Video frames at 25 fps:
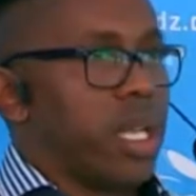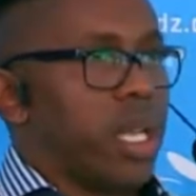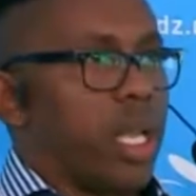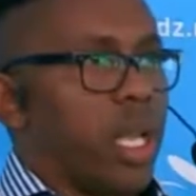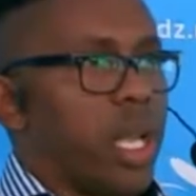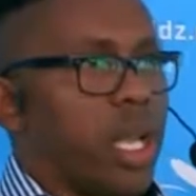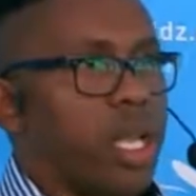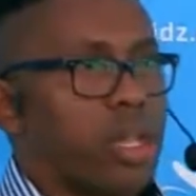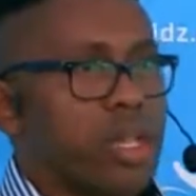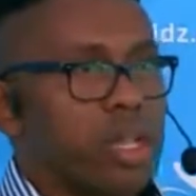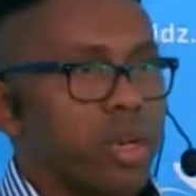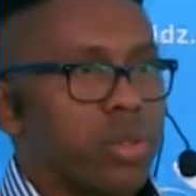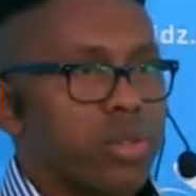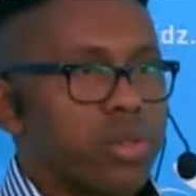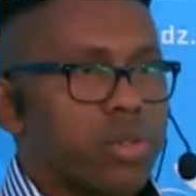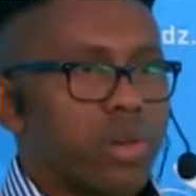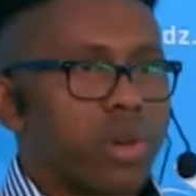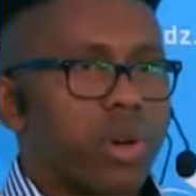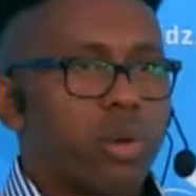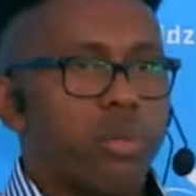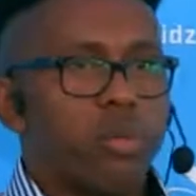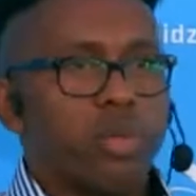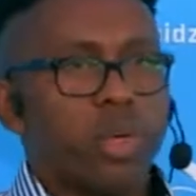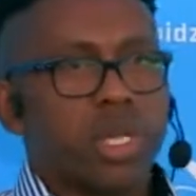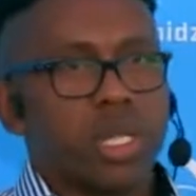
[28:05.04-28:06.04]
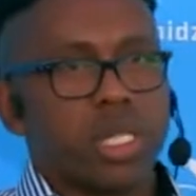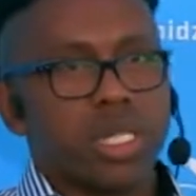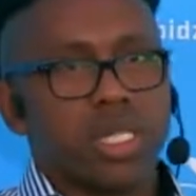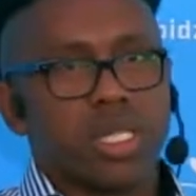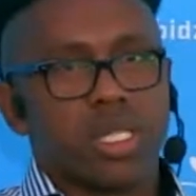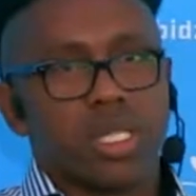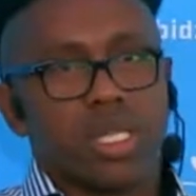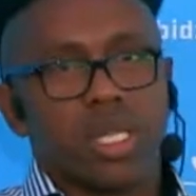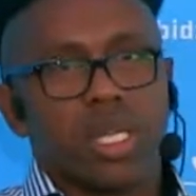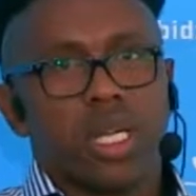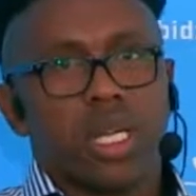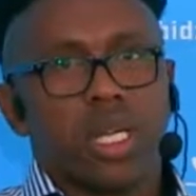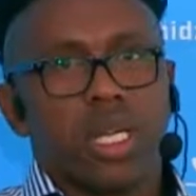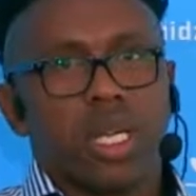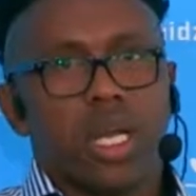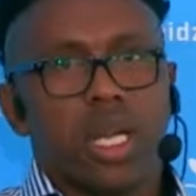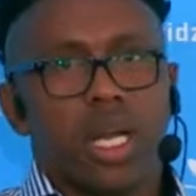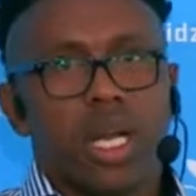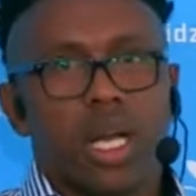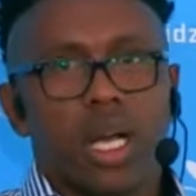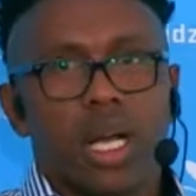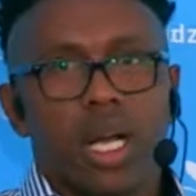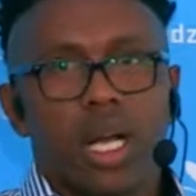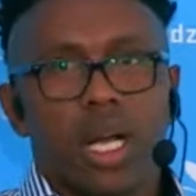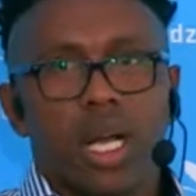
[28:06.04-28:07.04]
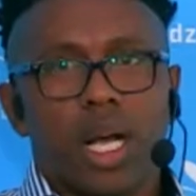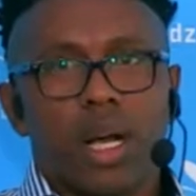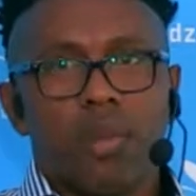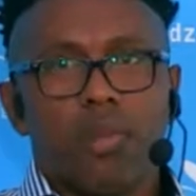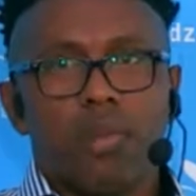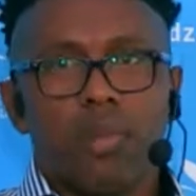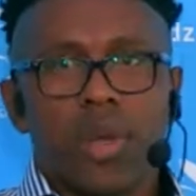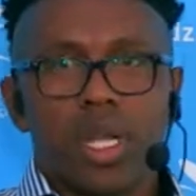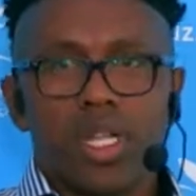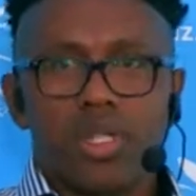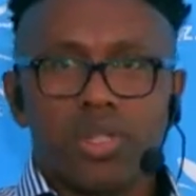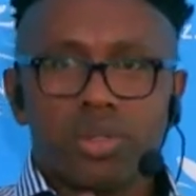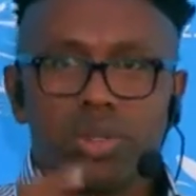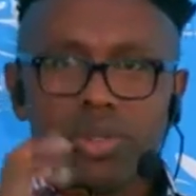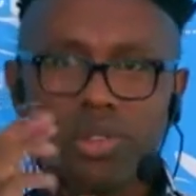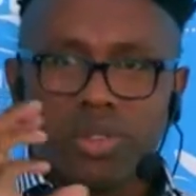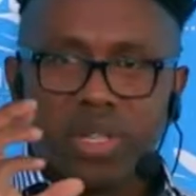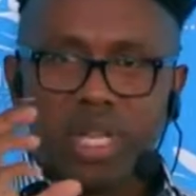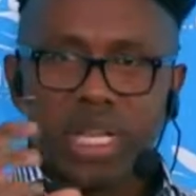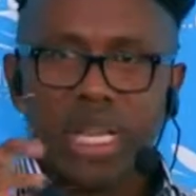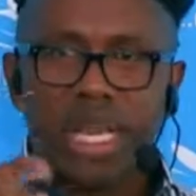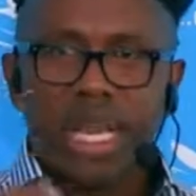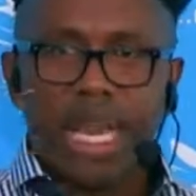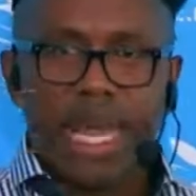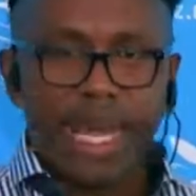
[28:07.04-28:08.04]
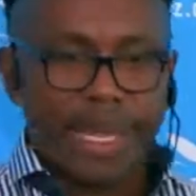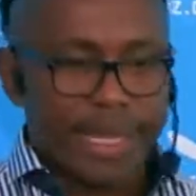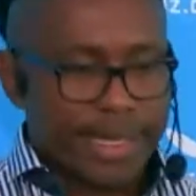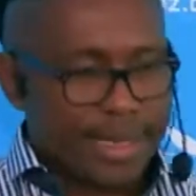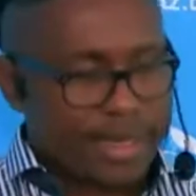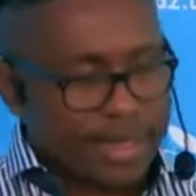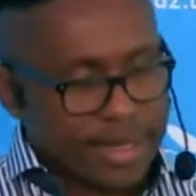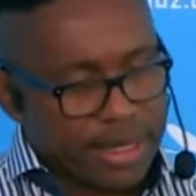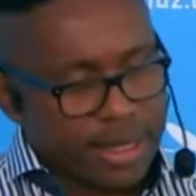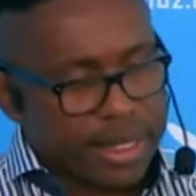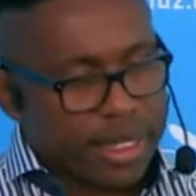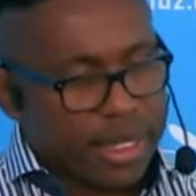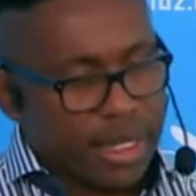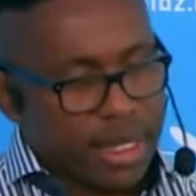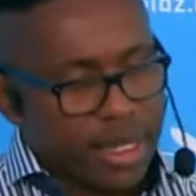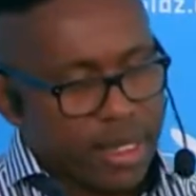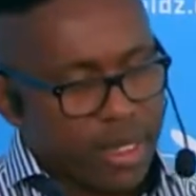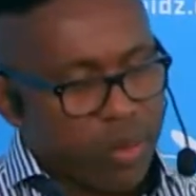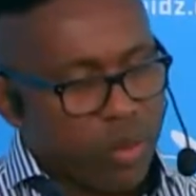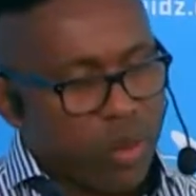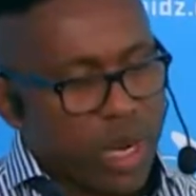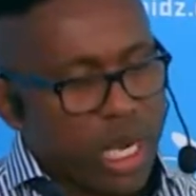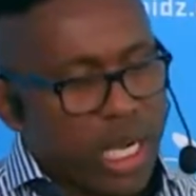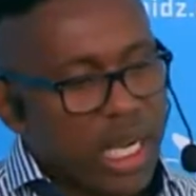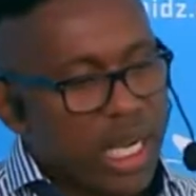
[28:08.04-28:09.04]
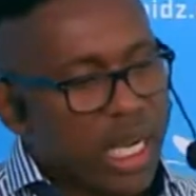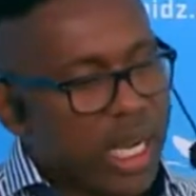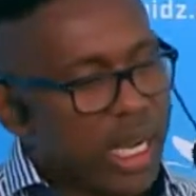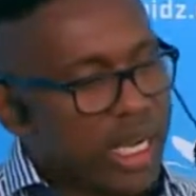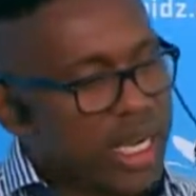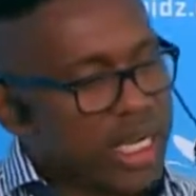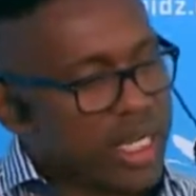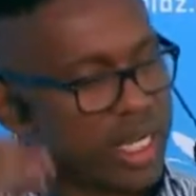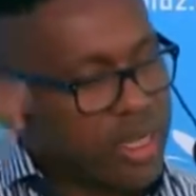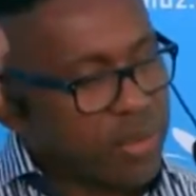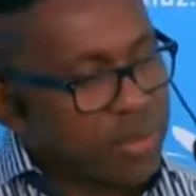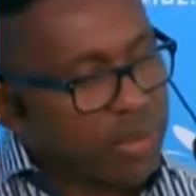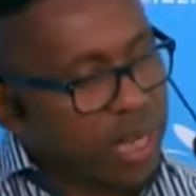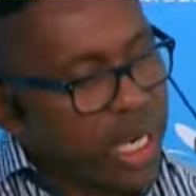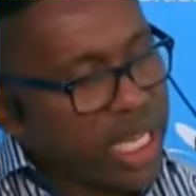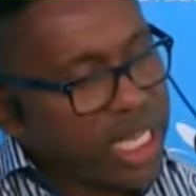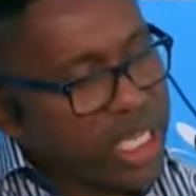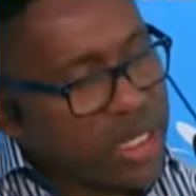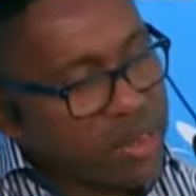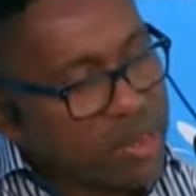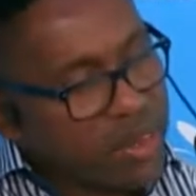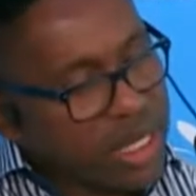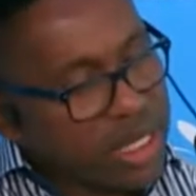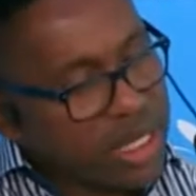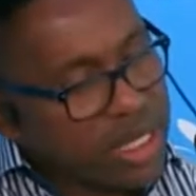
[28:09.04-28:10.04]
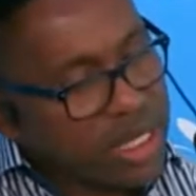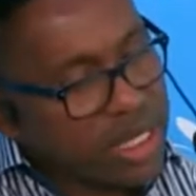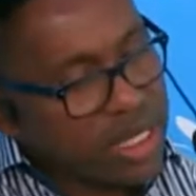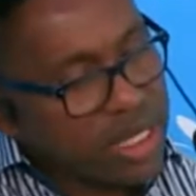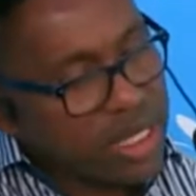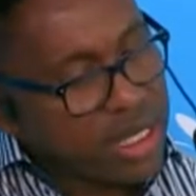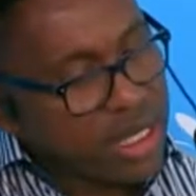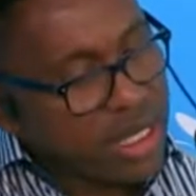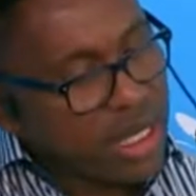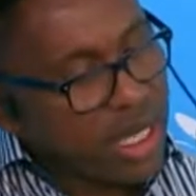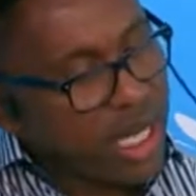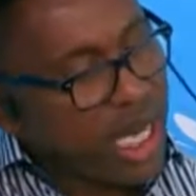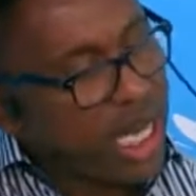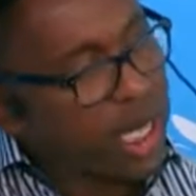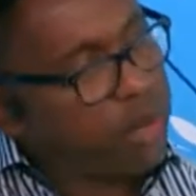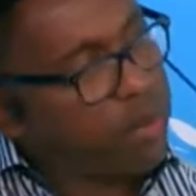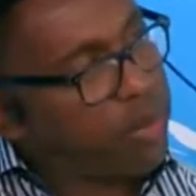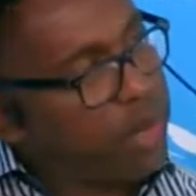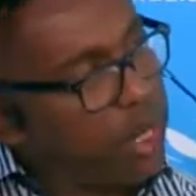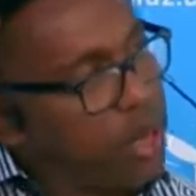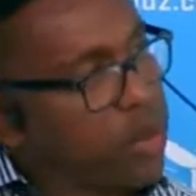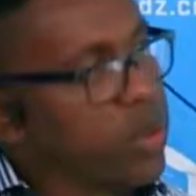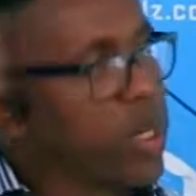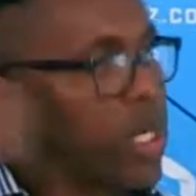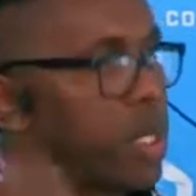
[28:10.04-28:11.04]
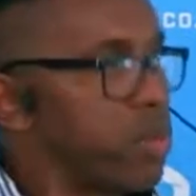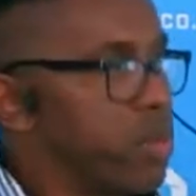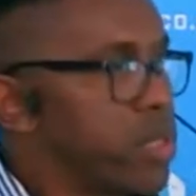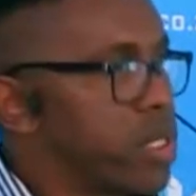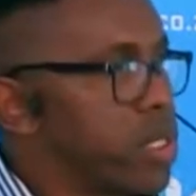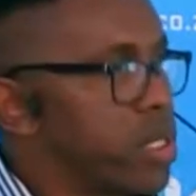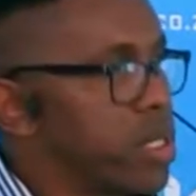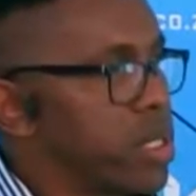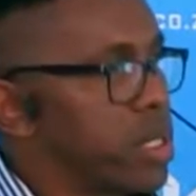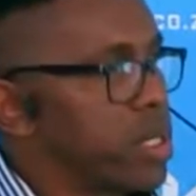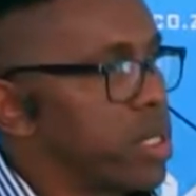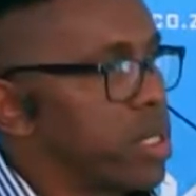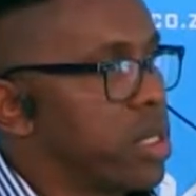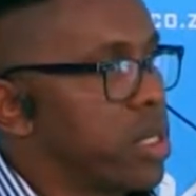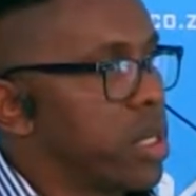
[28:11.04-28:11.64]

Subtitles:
And those core pillars are based on 3 legs. The one leg is placements and programs.